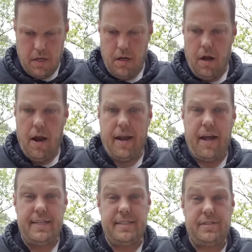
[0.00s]
Alright
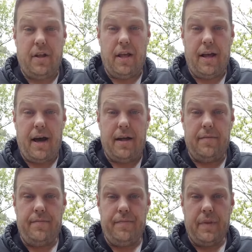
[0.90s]
guys, that's all I got.
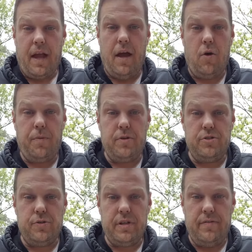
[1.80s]
I hope you
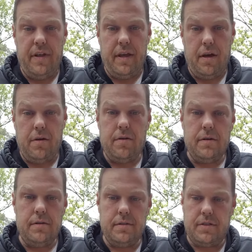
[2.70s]
enjoyed the video.
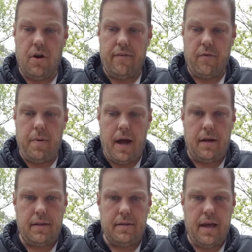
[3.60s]
Sorry for
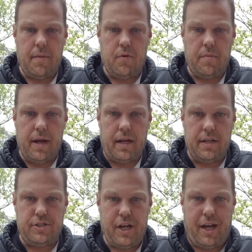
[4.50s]
pounding the table and making
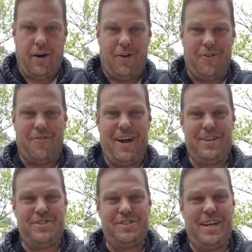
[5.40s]
it shake all
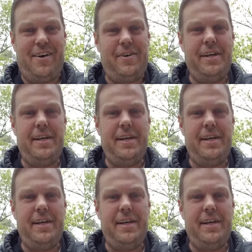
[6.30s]
around just now.